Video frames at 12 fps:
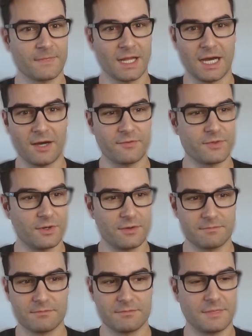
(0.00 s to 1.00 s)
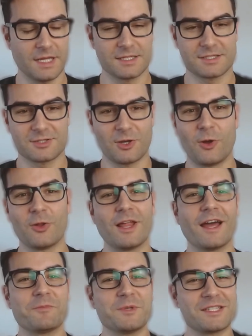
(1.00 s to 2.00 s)
After this
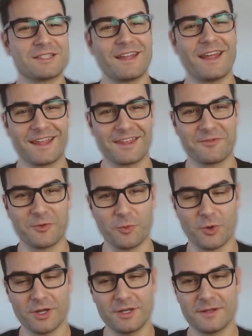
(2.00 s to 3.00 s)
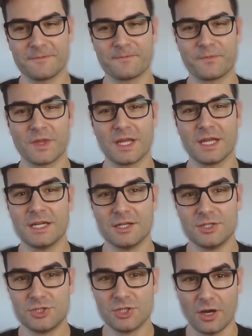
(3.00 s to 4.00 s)
online mistake, if you want,
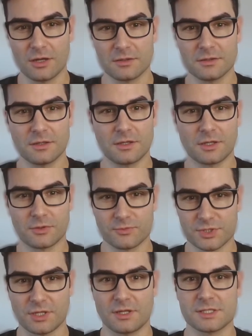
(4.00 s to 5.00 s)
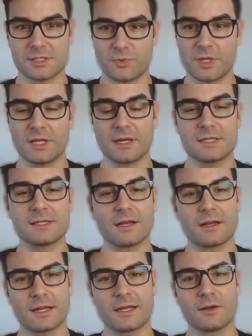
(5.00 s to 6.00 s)
John consults with an
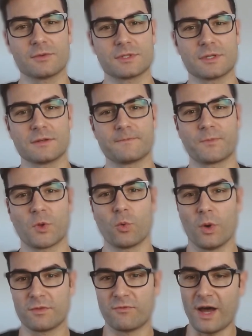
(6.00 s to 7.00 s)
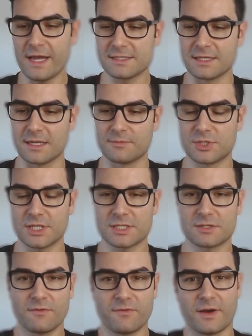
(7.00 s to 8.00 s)
Italian accountant who advised him just
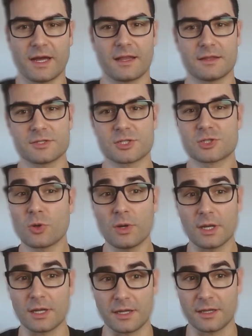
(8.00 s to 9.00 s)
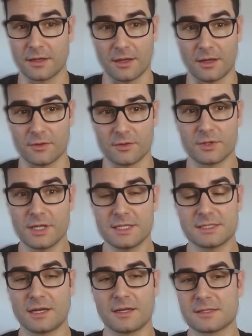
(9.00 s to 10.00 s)
to file solely under the
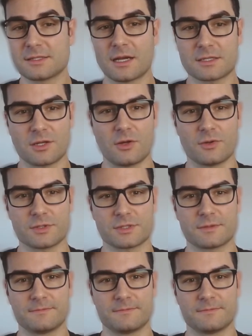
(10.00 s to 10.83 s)
Italian tax laws.